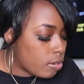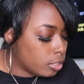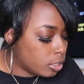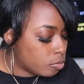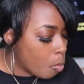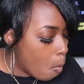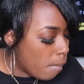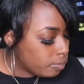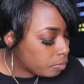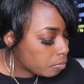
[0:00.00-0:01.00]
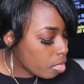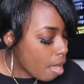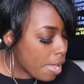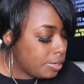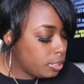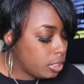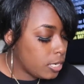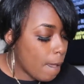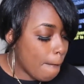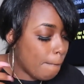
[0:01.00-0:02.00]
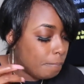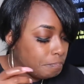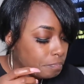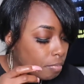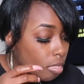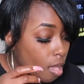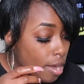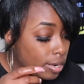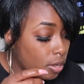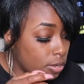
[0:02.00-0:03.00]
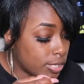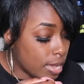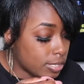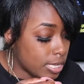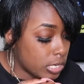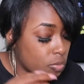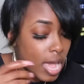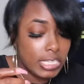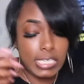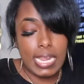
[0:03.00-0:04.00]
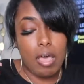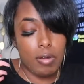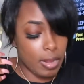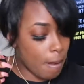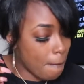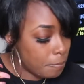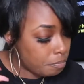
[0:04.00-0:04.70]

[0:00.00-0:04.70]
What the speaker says: So she goes downstairs. While she's down there,